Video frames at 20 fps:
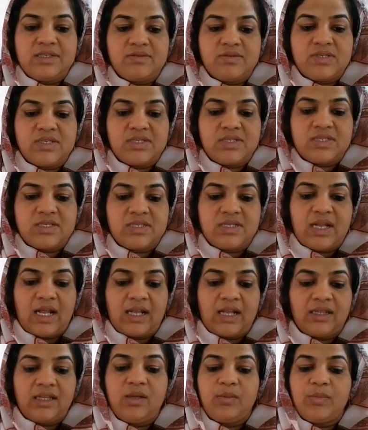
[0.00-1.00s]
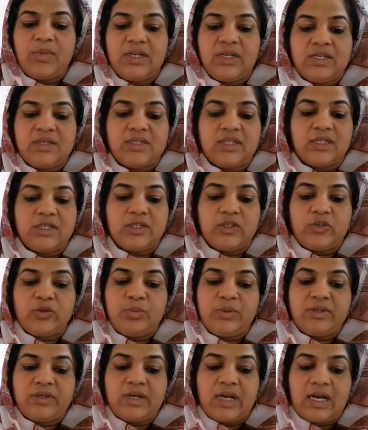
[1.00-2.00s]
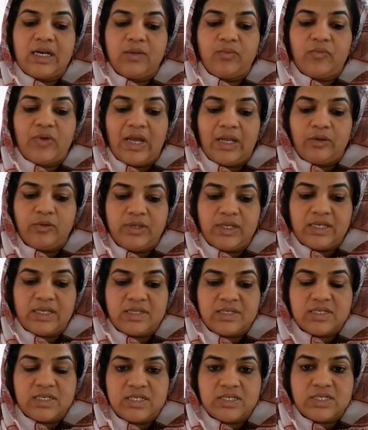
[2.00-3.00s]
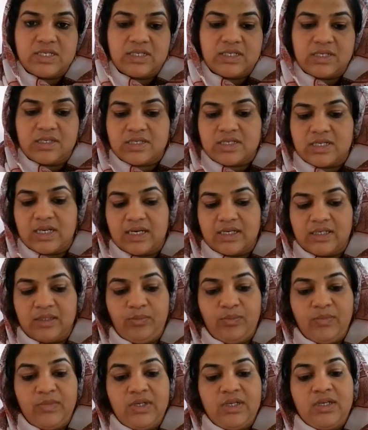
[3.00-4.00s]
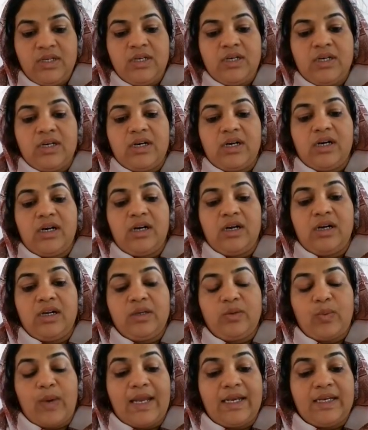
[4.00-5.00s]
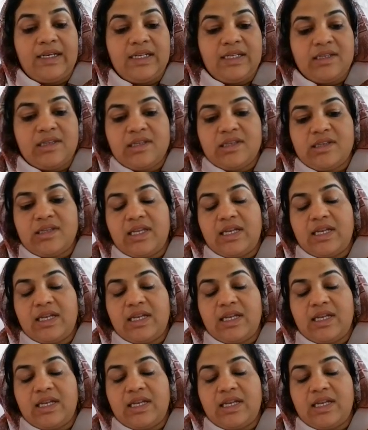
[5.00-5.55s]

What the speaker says: which is nothing but a 32-bit random valued exchange at the startup. It validates the